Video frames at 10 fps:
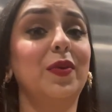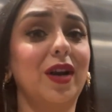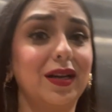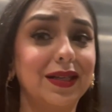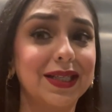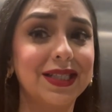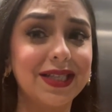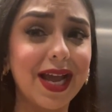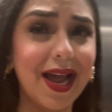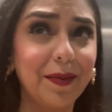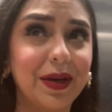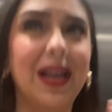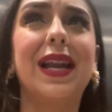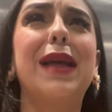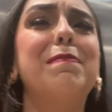We're running a tad bit
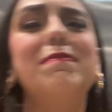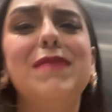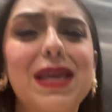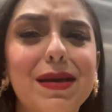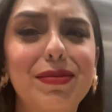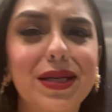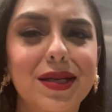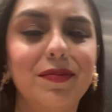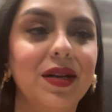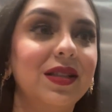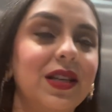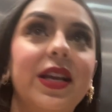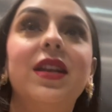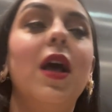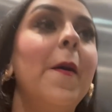late, like maybe 10 minutes
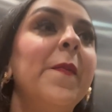late,